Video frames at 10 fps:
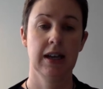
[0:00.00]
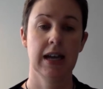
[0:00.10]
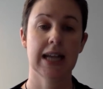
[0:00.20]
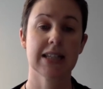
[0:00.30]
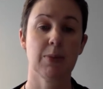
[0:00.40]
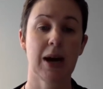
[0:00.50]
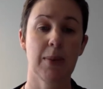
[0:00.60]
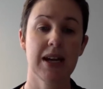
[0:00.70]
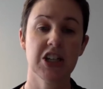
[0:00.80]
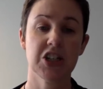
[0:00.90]
It's about
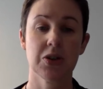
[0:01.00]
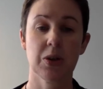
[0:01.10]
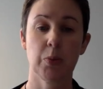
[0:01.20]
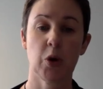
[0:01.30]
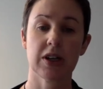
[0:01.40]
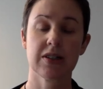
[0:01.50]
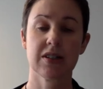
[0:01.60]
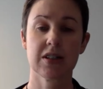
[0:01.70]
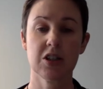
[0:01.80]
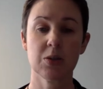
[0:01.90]
making sure that products are
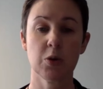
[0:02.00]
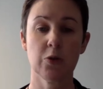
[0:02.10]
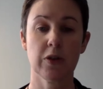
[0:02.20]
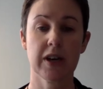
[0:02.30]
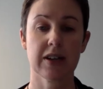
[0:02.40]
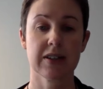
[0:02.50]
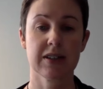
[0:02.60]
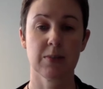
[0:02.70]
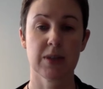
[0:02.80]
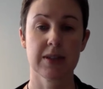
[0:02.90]
suitable for the
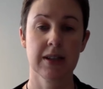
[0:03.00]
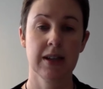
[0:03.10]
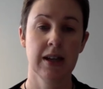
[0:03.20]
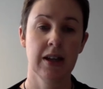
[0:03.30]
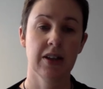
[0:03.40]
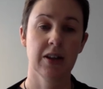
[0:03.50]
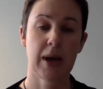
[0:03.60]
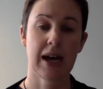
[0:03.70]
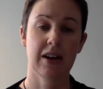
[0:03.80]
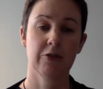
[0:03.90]
customers that are
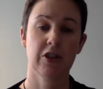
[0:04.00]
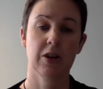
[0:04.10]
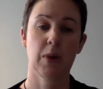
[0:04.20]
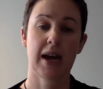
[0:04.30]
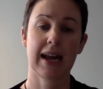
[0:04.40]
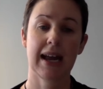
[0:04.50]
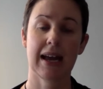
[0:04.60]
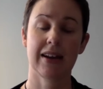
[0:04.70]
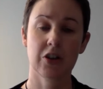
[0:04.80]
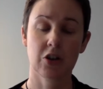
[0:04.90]
paying for them,
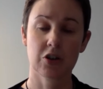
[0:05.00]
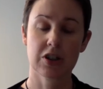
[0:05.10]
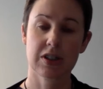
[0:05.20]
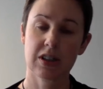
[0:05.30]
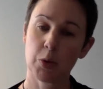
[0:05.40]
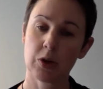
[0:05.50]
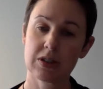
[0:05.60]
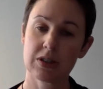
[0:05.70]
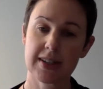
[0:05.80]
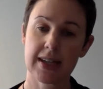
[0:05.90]
again, not just at the point
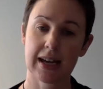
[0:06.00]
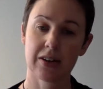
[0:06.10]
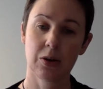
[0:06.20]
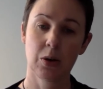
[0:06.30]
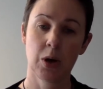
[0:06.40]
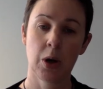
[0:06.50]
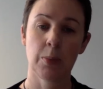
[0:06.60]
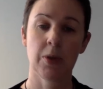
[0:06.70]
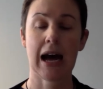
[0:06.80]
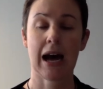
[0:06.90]
of sale,
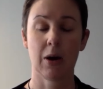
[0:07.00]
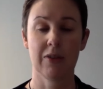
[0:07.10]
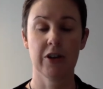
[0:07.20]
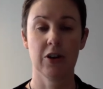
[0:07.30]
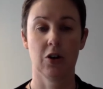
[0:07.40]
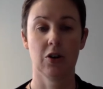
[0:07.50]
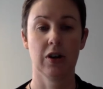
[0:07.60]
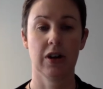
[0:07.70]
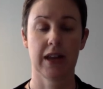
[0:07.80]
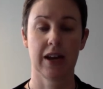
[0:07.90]
but however
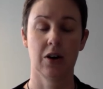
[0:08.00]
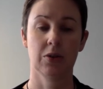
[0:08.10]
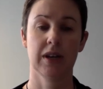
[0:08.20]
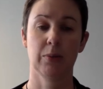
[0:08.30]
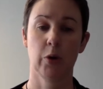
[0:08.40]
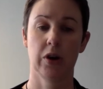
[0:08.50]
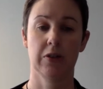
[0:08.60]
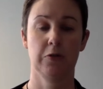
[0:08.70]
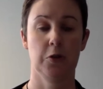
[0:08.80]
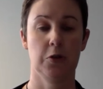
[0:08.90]
long they hold that product
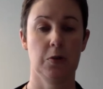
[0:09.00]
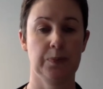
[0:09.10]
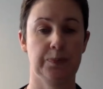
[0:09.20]
for.